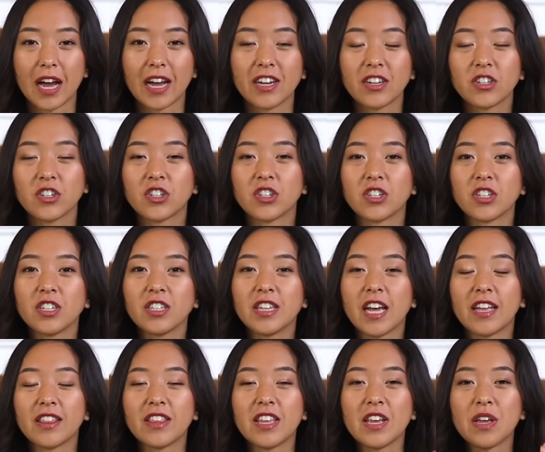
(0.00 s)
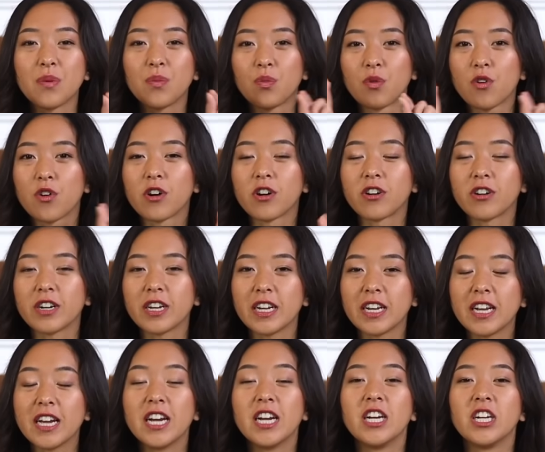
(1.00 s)
I understood that the
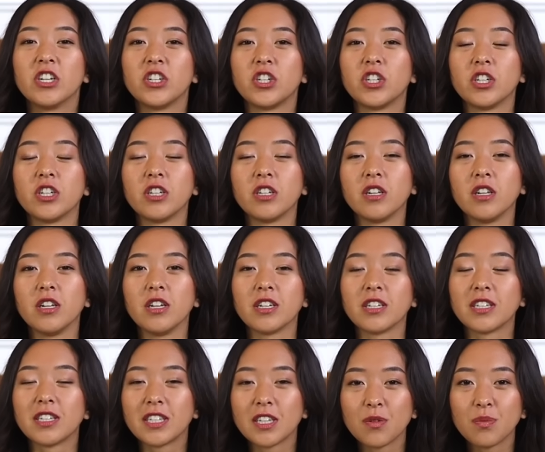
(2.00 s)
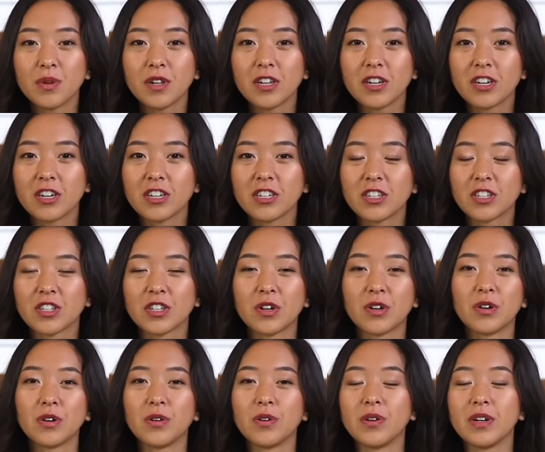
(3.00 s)
embroidery should look similar
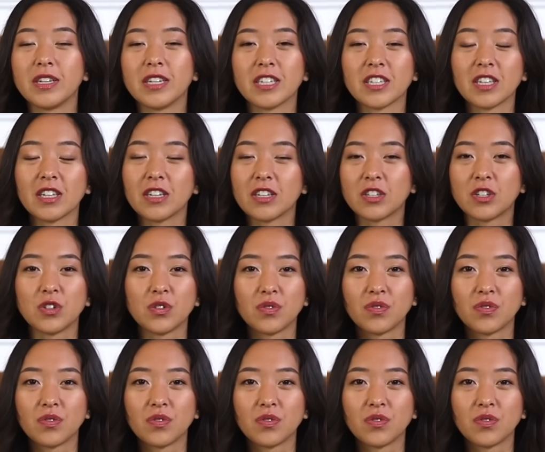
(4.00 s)
so it doesn't look too